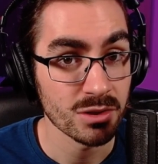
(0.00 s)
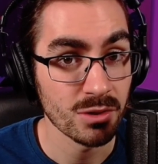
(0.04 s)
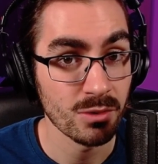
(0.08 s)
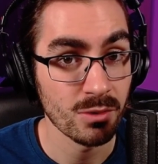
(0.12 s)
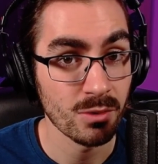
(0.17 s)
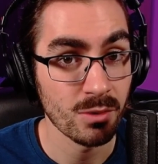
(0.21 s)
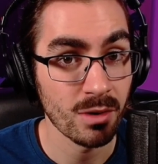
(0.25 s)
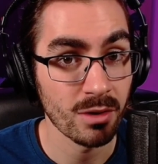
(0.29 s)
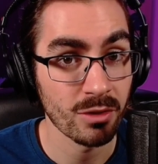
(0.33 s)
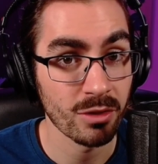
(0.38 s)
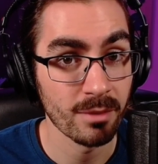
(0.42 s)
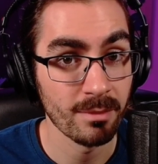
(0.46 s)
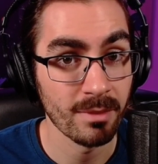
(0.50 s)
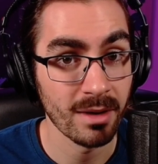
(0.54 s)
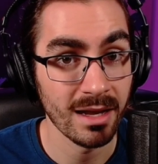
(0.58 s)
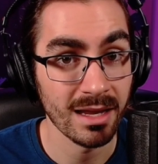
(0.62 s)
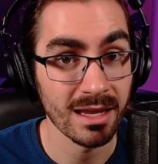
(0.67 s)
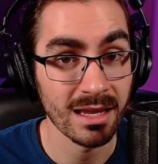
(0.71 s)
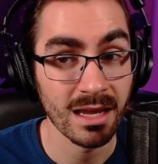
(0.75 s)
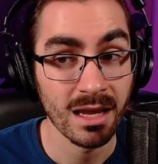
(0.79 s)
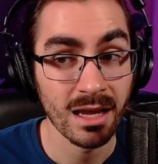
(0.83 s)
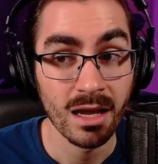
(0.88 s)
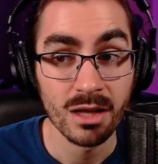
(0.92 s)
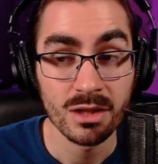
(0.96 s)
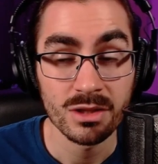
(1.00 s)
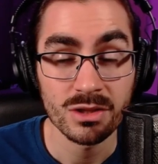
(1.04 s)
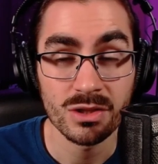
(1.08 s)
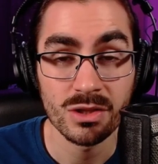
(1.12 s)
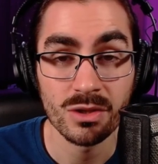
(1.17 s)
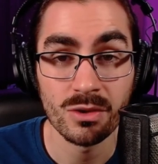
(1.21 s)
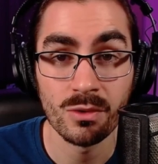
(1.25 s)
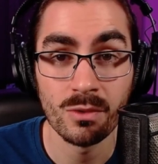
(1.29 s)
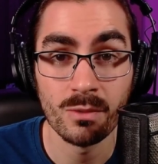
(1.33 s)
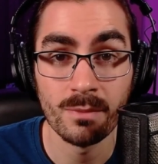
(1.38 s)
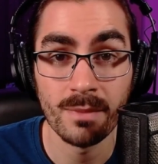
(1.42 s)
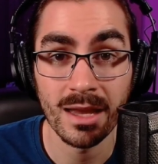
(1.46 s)
to the mic
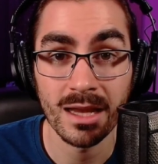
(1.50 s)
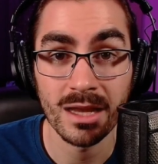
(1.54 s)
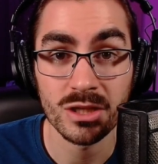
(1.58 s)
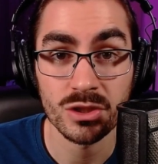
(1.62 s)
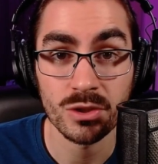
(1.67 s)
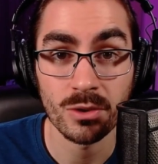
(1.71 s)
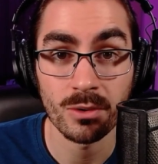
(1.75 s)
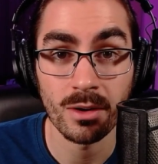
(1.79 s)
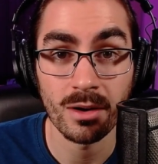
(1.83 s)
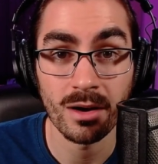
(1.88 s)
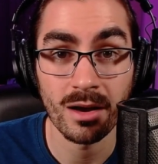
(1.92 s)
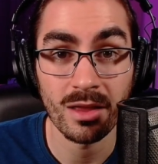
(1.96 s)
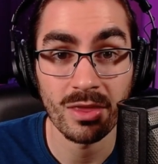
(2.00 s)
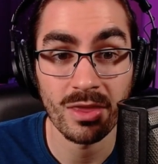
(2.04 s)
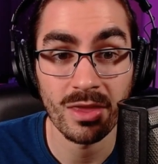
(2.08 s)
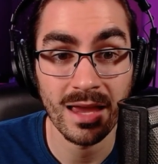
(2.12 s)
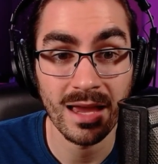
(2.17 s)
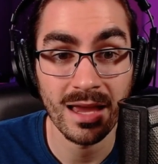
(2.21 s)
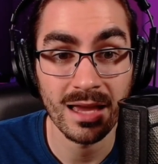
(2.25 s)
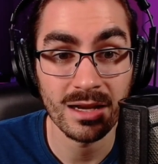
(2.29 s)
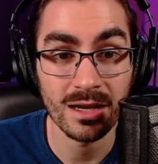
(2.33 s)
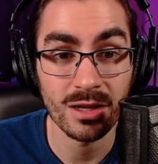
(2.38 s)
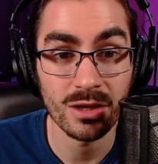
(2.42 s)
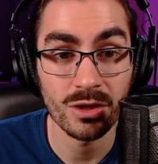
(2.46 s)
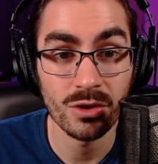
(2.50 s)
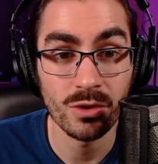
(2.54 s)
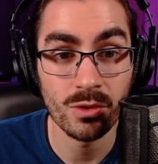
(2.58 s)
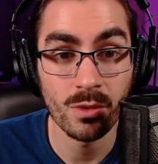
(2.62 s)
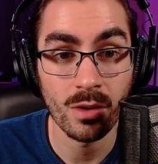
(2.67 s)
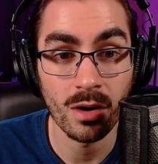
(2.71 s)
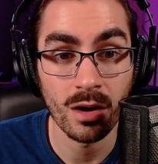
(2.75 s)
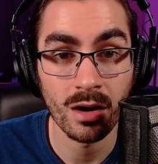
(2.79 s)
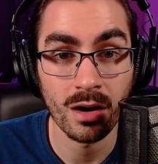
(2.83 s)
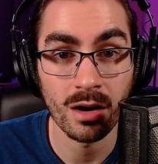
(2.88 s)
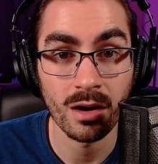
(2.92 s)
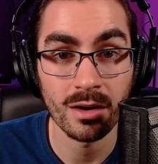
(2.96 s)
to make sure that
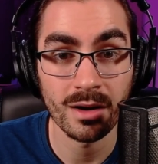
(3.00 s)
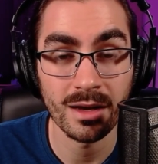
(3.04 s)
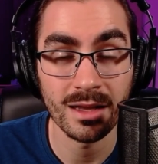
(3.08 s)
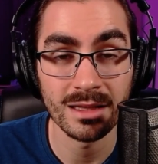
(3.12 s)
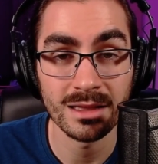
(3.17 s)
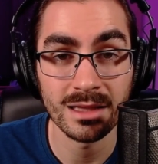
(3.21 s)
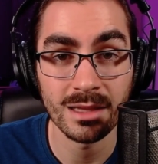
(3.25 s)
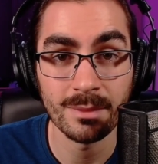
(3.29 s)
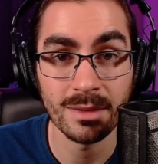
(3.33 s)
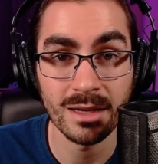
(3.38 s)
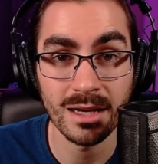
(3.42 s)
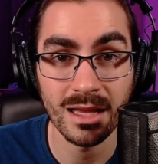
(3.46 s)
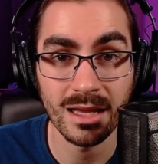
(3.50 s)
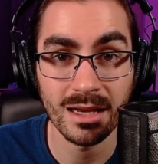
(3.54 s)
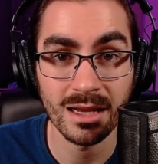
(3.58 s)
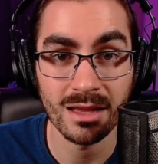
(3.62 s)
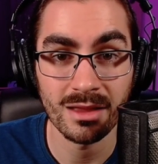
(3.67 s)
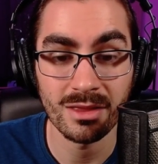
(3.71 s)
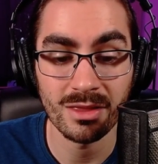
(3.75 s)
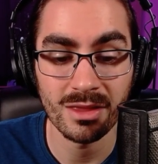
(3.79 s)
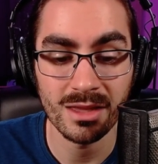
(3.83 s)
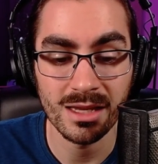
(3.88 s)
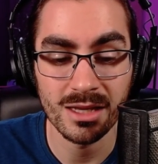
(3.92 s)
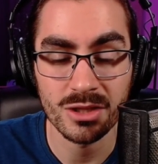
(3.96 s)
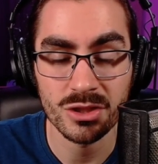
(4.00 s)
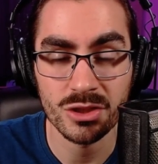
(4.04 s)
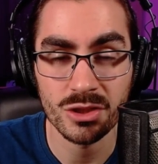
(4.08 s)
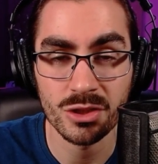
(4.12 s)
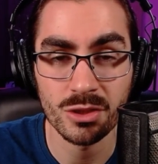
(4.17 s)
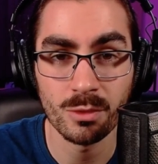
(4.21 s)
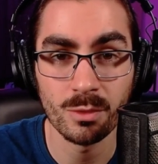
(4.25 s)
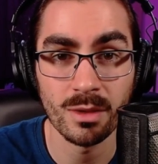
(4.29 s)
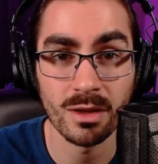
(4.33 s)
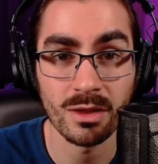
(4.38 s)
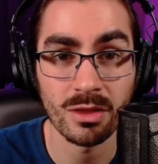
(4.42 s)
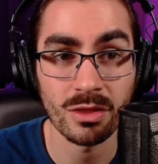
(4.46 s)
you are eliminating the
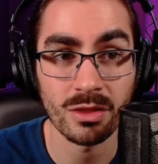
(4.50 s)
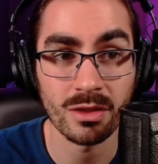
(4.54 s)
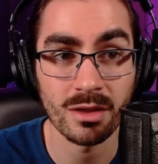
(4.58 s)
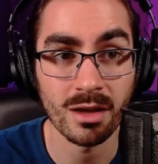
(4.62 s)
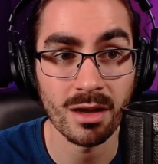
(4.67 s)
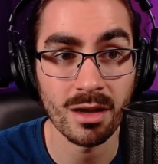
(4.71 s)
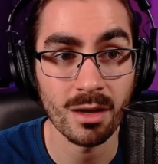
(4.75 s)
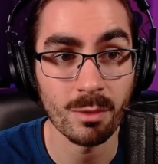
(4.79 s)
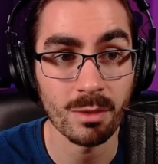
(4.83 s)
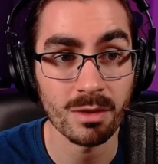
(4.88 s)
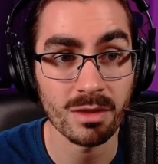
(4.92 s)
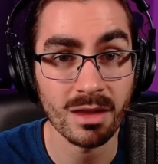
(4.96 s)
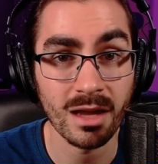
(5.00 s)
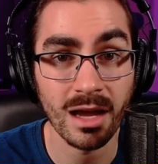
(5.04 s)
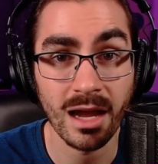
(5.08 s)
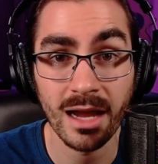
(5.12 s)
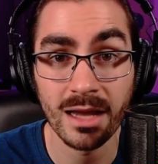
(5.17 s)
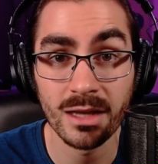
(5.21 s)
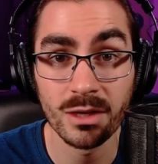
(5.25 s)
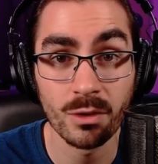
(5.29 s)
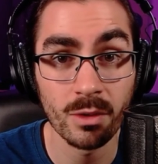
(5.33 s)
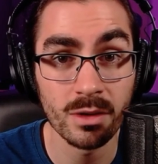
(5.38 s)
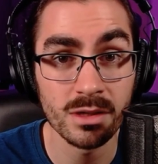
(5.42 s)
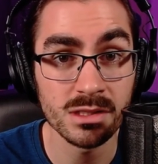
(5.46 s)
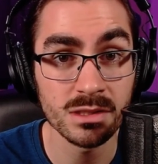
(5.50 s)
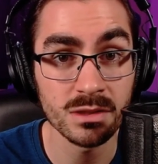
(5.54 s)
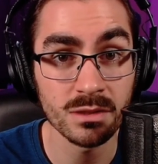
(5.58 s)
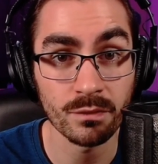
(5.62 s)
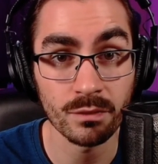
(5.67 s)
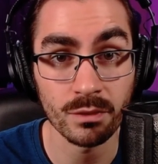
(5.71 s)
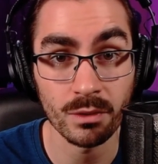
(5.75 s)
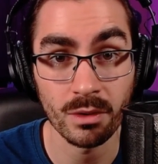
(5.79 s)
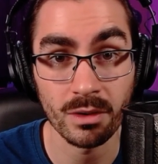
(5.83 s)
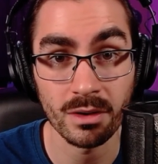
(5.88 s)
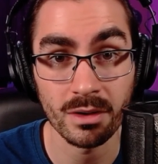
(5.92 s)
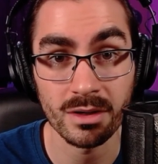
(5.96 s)
issue with a high noise
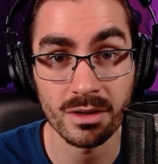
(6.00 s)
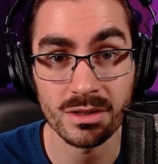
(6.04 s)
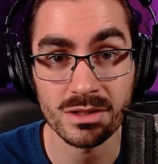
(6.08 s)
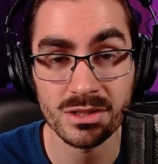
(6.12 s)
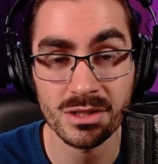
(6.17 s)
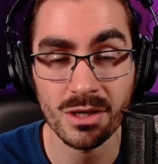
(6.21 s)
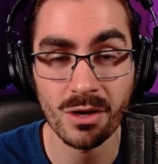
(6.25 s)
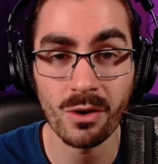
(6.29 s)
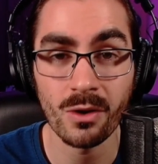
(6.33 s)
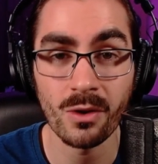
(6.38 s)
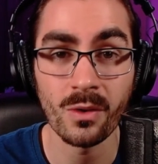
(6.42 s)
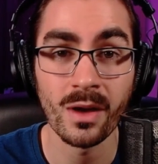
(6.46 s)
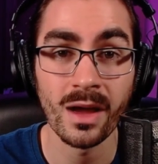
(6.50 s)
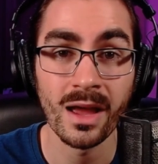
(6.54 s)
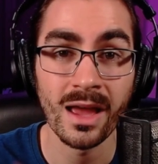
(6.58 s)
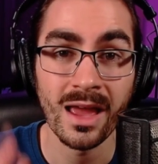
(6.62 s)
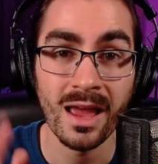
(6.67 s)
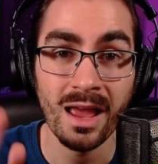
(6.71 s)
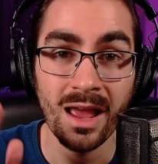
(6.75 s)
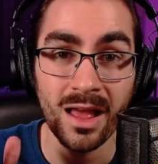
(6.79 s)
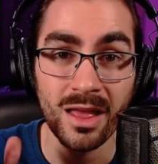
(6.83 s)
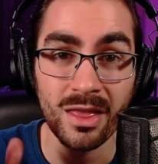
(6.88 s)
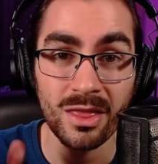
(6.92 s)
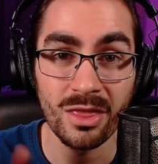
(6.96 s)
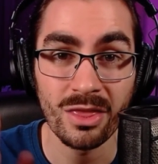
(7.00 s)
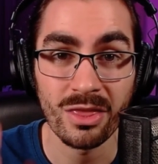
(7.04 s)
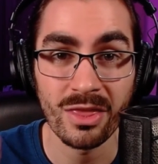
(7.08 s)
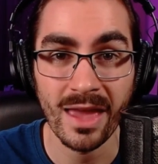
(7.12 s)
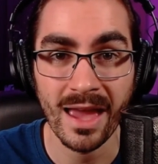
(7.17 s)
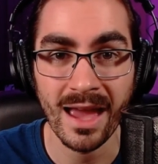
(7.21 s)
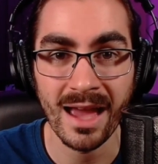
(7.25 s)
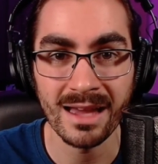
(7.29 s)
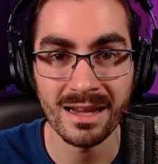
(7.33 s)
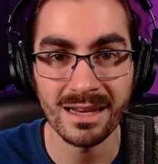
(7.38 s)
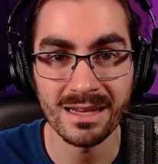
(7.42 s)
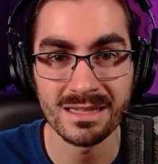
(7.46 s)
floor. So
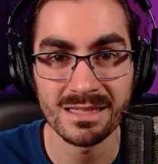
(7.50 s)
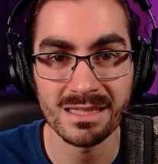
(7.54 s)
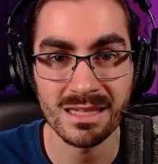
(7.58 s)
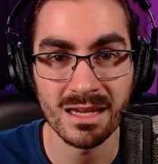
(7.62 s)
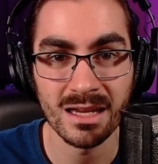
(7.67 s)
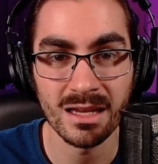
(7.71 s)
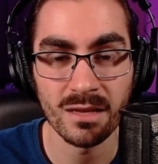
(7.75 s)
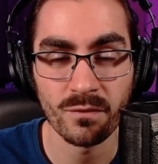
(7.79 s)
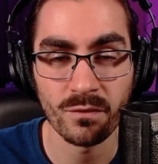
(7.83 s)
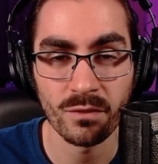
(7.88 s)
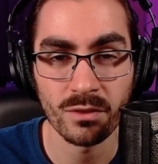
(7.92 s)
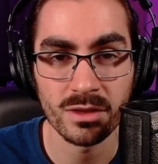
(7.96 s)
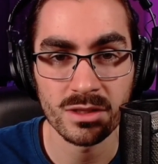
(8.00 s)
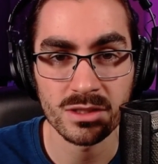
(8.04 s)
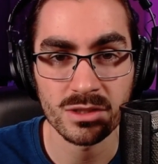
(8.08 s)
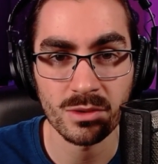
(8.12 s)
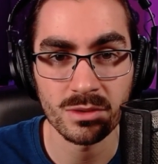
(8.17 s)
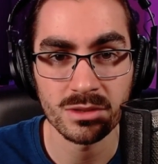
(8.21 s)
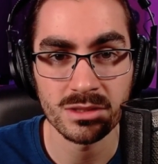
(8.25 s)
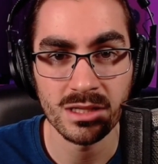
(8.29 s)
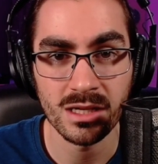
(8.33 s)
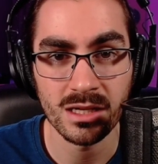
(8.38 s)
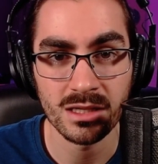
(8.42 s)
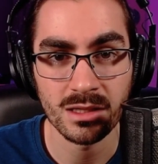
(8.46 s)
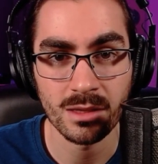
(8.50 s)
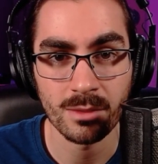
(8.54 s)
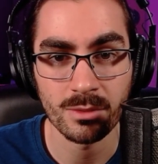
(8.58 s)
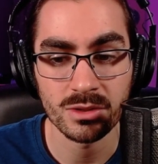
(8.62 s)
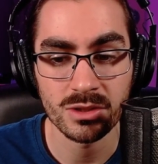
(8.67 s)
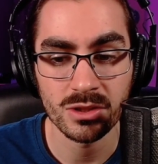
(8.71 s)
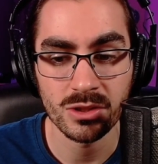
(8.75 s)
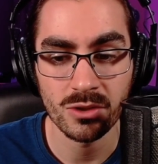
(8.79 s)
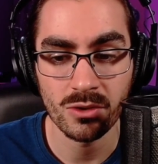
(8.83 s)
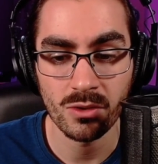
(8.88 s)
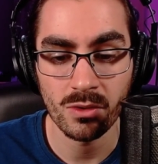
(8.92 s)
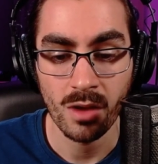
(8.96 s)
that is it for this critique
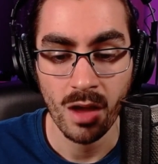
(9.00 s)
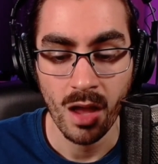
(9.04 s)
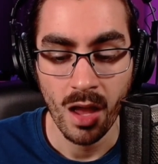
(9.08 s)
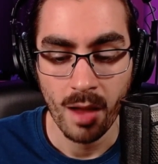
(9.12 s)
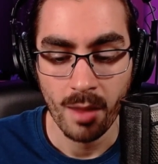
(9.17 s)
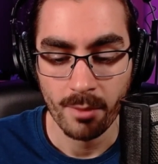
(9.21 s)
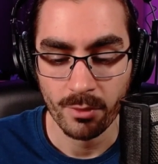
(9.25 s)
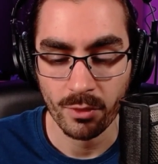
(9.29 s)
number 2.